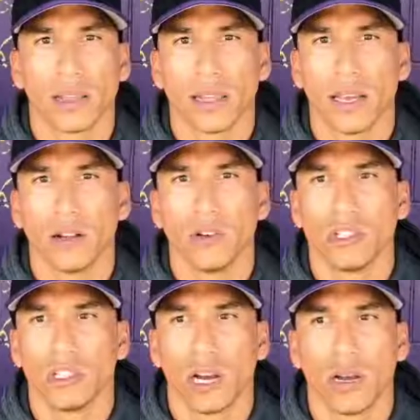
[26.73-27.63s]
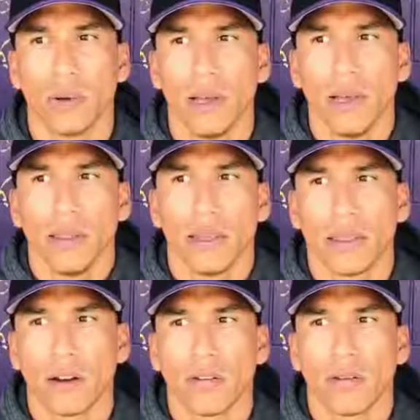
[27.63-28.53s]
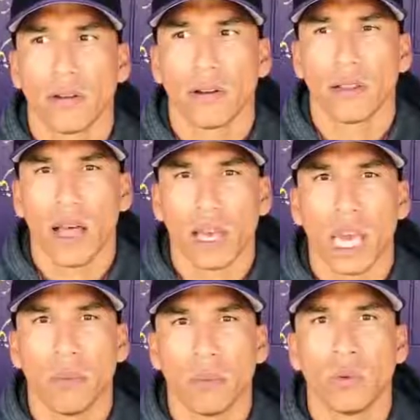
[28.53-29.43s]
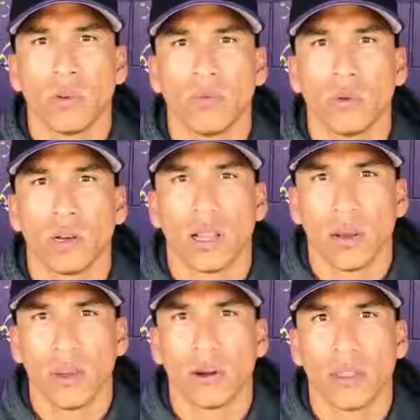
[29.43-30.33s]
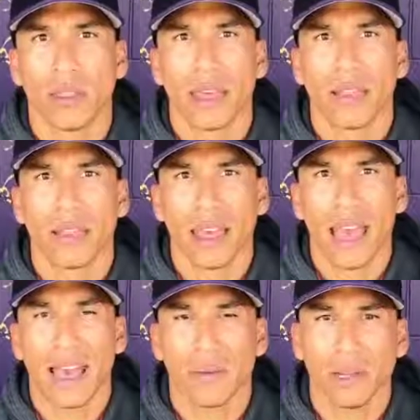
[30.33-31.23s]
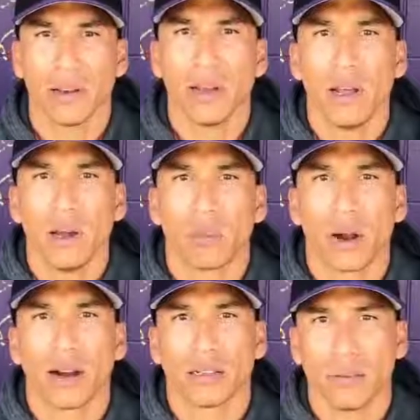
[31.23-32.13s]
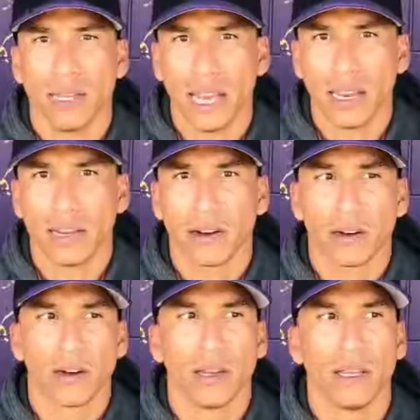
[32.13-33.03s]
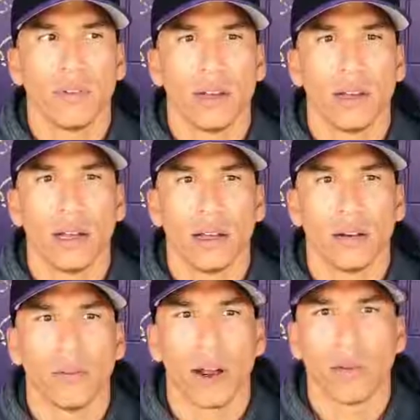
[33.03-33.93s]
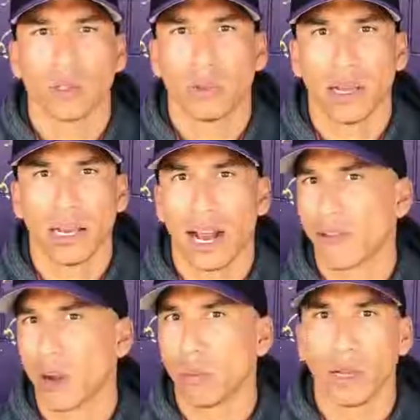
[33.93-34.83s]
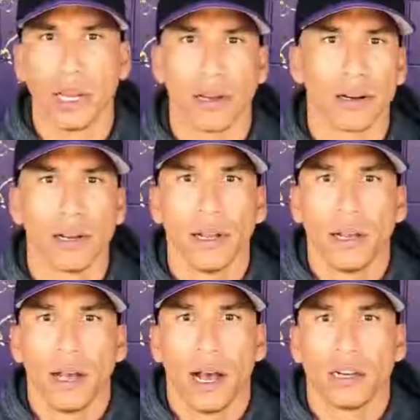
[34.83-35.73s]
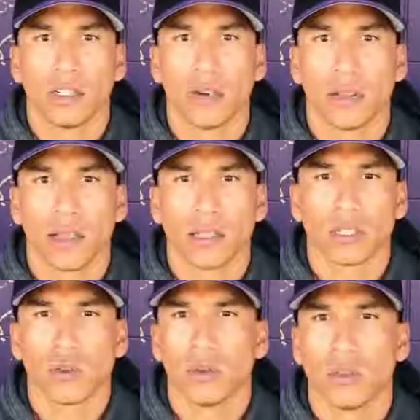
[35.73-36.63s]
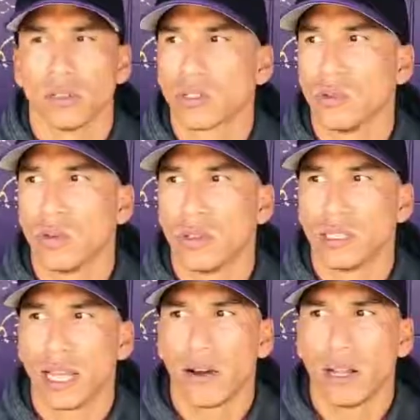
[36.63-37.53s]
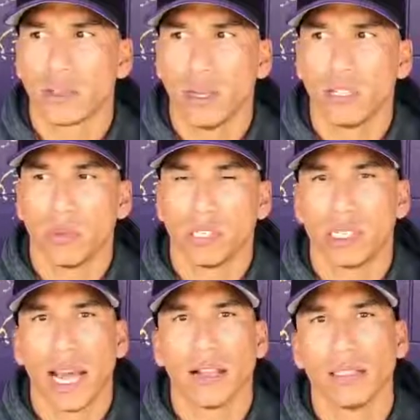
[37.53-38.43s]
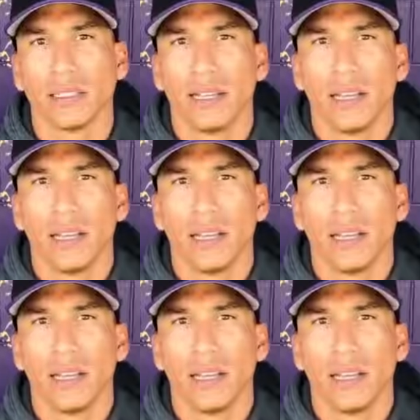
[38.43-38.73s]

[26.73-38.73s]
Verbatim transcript: I got the head coaching job, they're a lot capable of doing a lot better than they than they had been prior to me getting here. Even uh, when I was playing and after I played here, I just felt like this school this school in this town has way too much talent